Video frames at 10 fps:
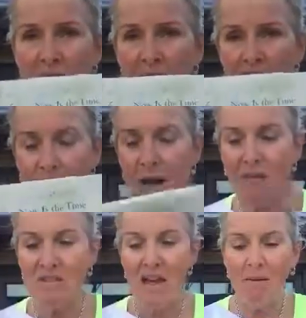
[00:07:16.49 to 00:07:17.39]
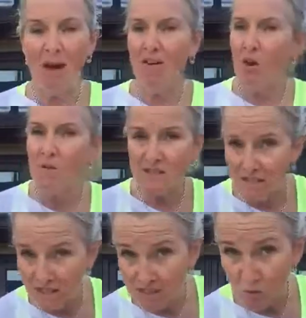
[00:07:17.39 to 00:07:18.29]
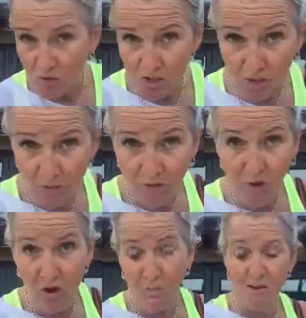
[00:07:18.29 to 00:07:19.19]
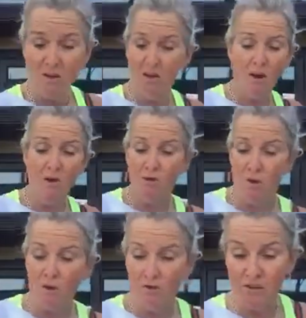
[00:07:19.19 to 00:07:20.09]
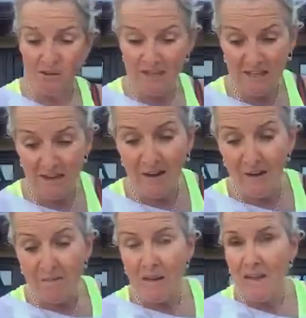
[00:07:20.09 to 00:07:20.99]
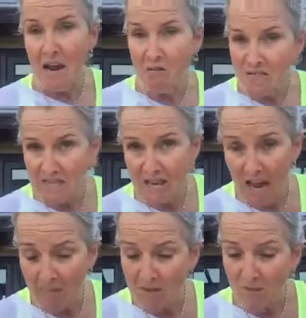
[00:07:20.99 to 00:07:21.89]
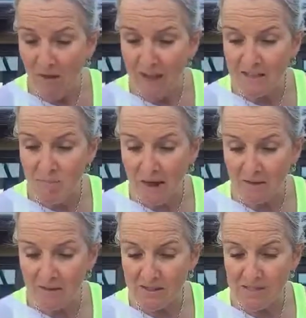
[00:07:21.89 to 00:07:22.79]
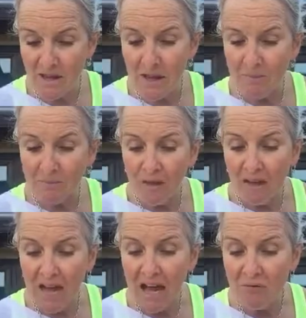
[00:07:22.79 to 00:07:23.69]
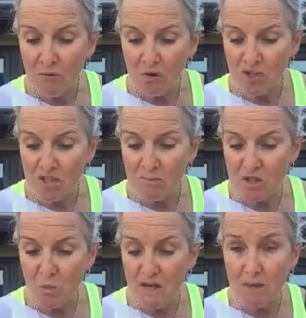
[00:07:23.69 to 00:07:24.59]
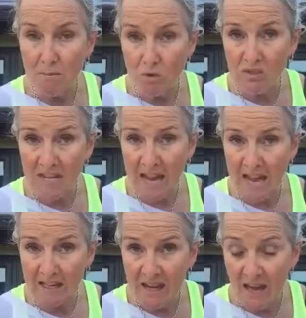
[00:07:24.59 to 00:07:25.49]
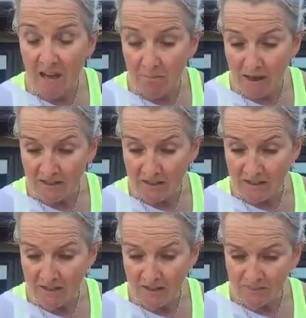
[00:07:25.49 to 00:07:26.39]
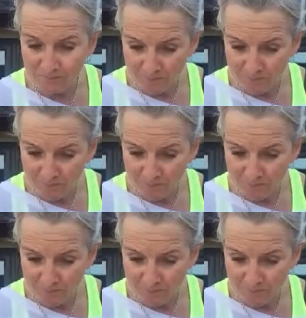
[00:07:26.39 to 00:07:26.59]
It's about time. Now, I know I've said this one to you before, but a lot of you won't have heard it. Now is the time to find balance. Life rushes between the mundane and madness.